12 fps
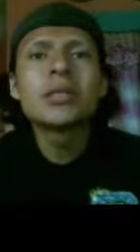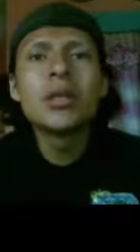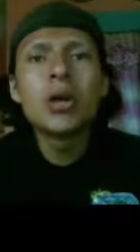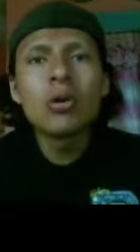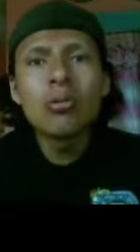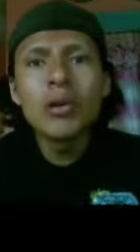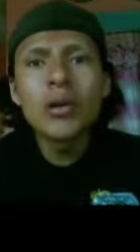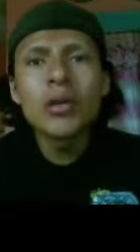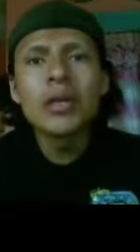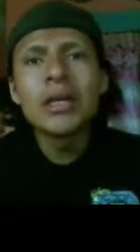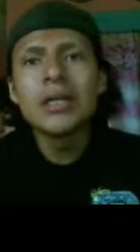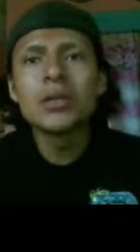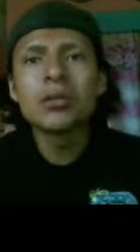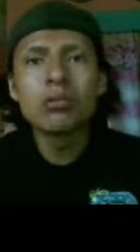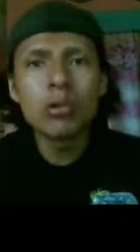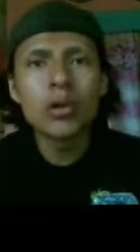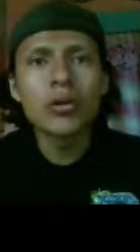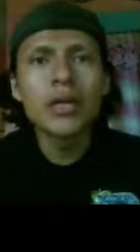slower in the
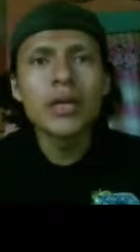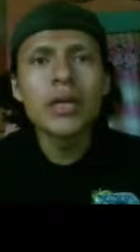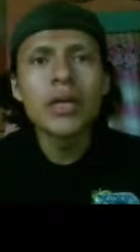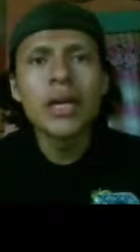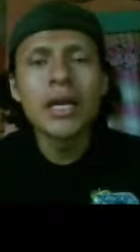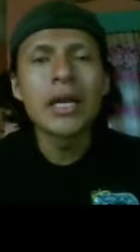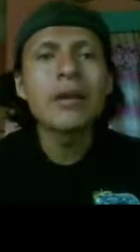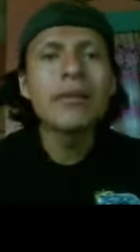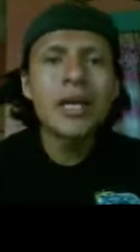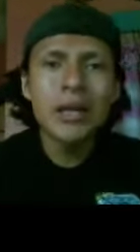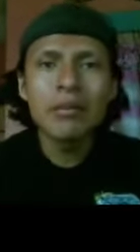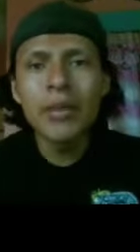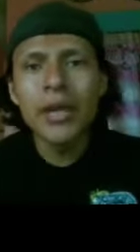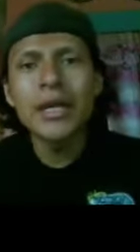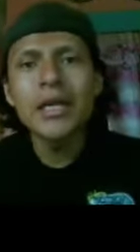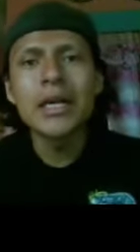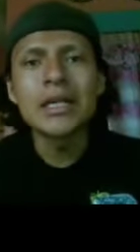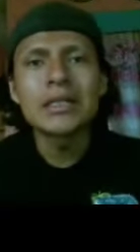work and never can
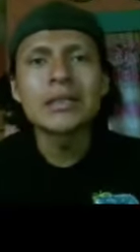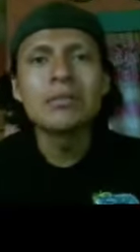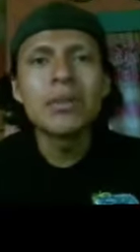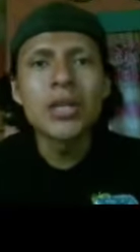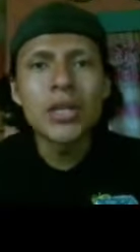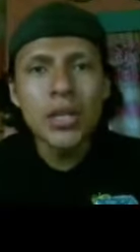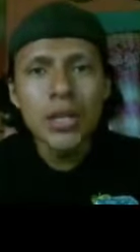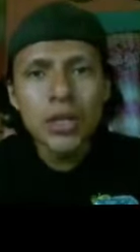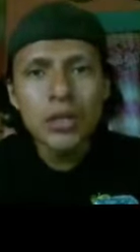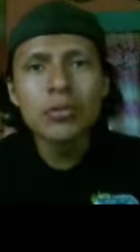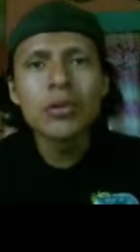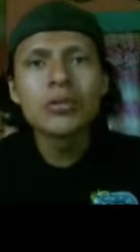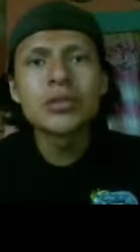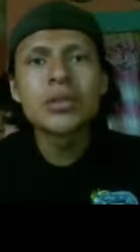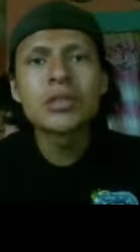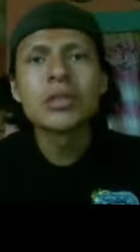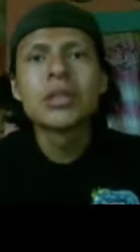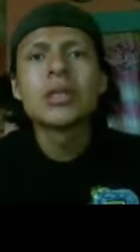make as many errors,